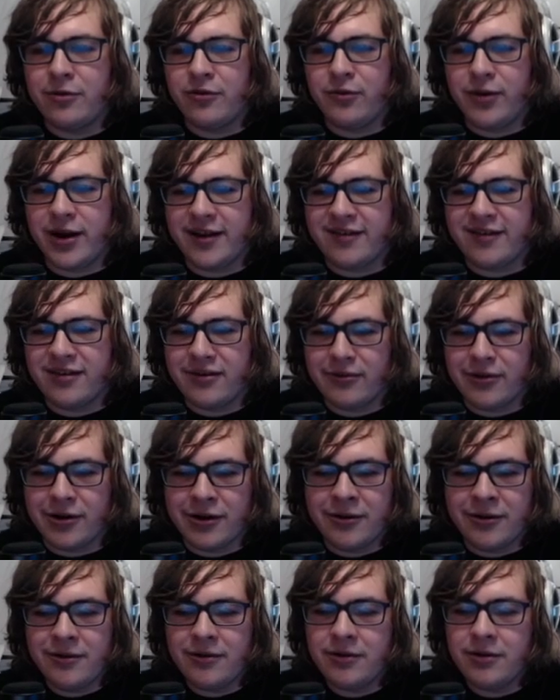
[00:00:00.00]
twice in a
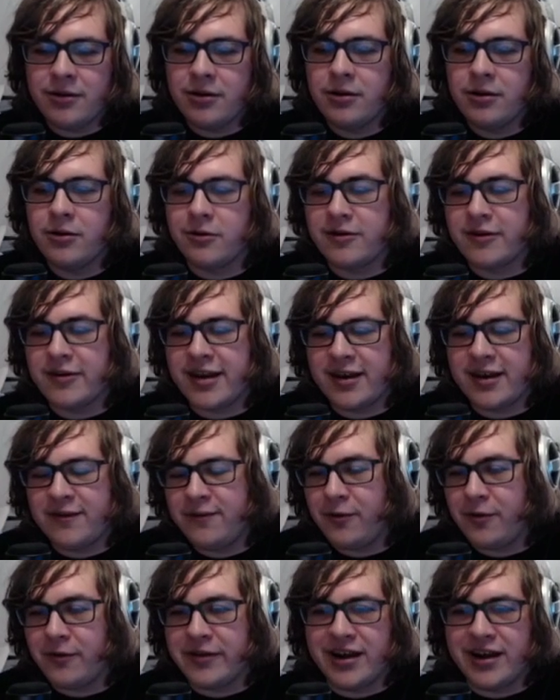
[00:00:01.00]
row, or in this case
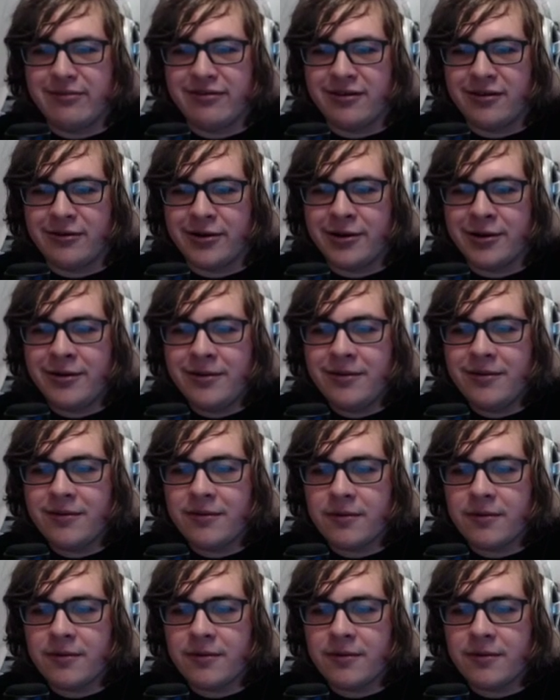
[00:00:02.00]
4 times in a row.